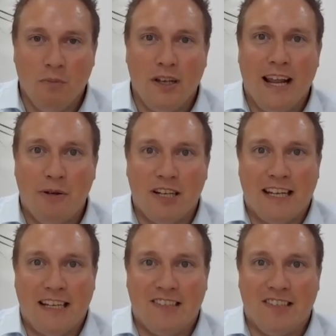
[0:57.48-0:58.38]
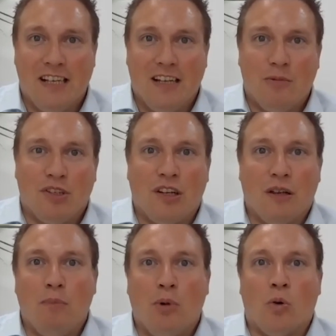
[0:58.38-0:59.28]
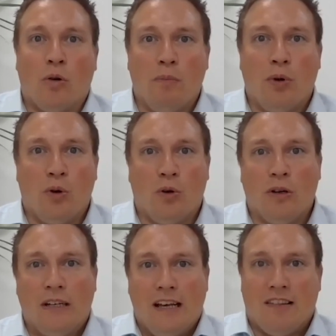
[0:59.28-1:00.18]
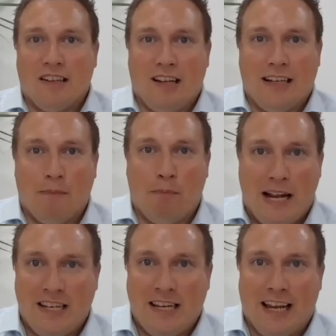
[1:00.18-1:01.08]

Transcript: But nowadays, we're seeing more and more things like betting